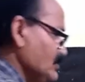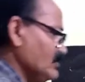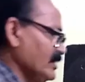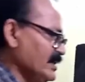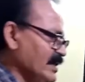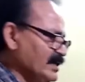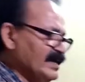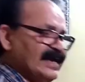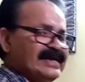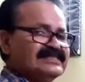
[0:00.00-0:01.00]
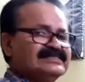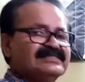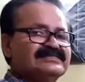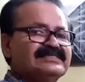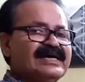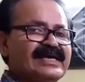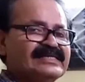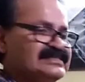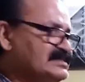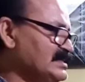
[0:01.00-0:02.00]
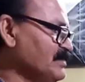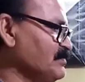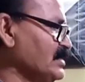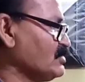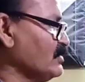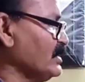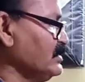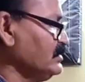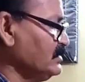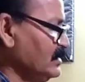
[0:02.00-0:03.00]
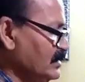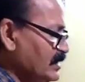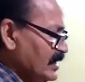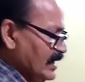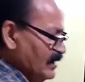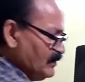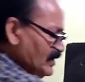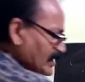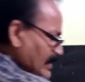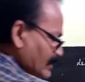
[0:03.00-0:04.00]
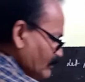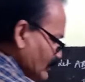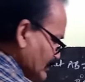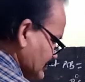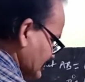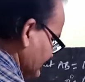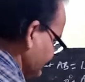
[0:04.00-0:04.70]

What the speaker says: So here x is the HCF between AB and BC.